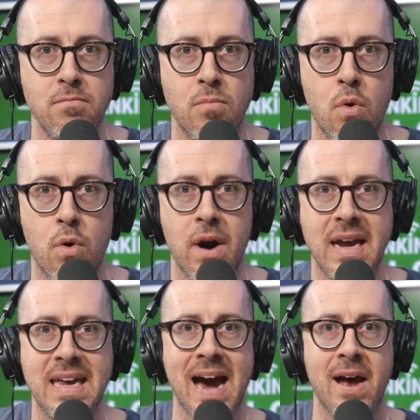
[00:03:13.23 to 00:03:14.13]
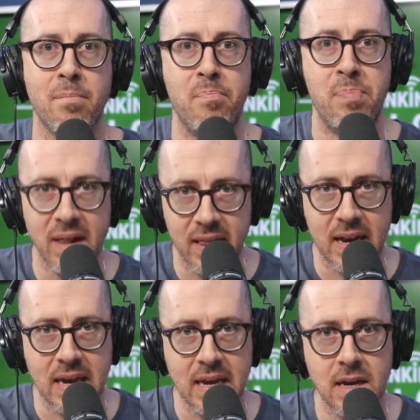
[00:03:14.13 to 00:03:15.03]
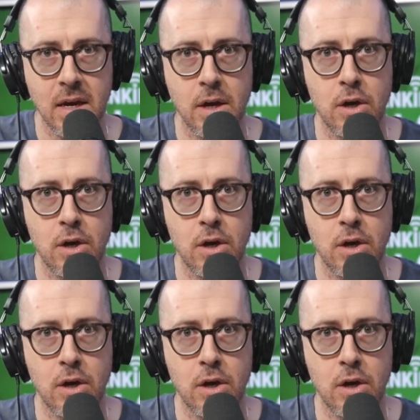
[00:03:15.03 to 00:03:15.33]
more accountability